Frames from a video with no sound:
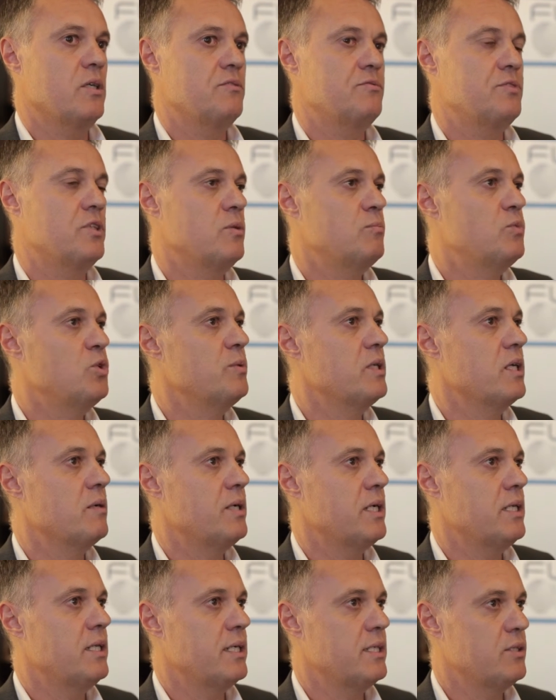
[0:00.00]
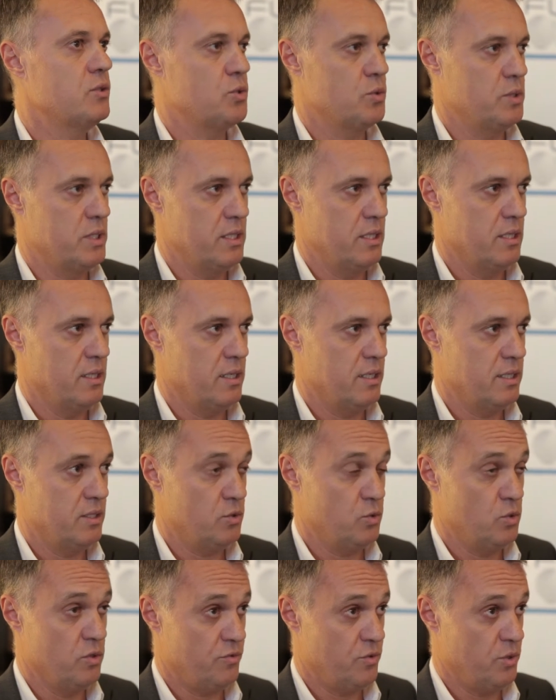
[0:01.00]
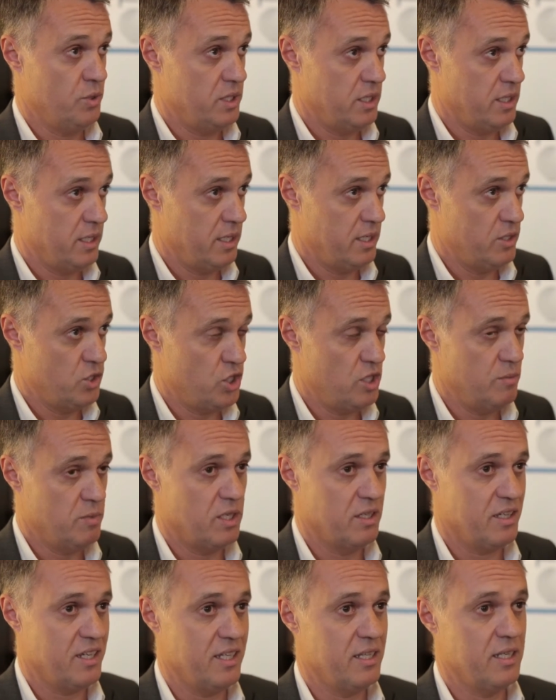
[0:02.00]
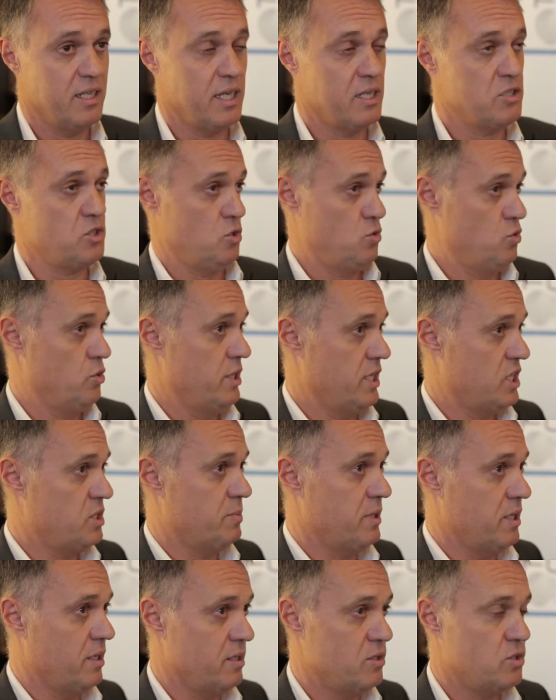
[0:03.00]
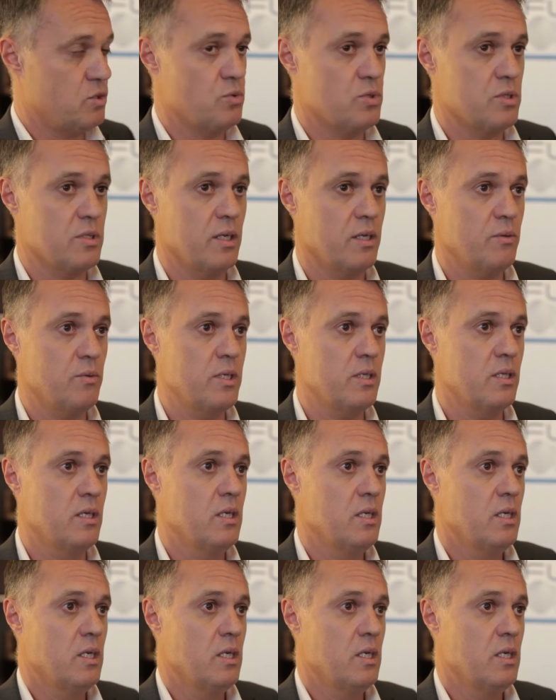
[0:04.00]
of Bumi Armada into the floating LNG market, and that's a good experience to start with.